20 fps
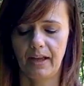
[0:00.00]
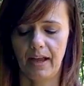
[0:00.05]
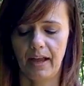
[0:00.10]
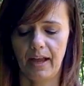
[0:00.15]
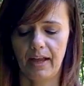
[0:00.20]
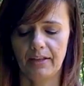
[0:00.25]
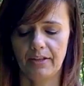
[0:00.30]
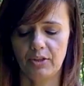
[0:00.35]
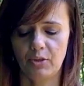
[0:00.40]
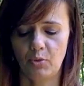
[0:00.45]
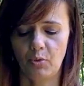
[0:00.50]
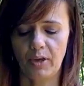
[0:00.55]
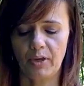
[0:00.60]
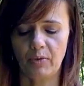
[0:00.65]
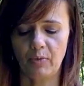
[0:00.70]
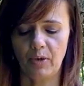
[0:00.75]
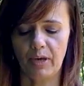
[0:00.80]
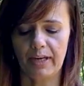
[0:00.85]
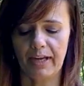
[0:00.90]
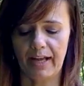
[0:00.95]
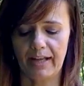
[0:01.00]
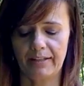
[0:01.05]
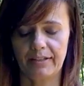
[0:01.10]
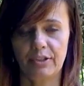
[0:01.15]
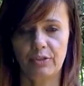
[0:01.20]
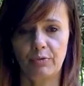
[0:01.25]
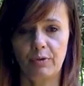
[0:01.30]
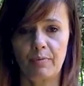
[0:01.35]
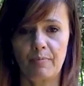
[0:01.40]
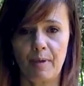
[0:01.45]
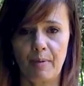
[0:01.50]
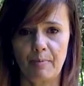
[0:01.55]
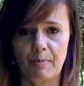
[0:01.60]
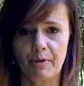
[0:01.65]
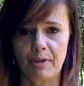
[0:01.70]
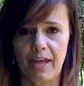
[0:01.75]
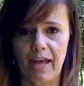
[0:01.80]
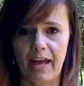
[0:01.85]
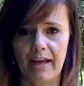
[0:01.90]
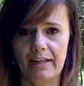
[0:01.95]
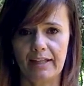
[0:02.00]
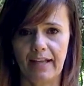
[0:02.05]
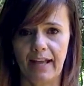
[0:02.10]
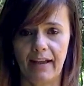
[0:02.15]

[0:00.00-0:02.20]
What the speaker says: And Twin 1 has to remember that and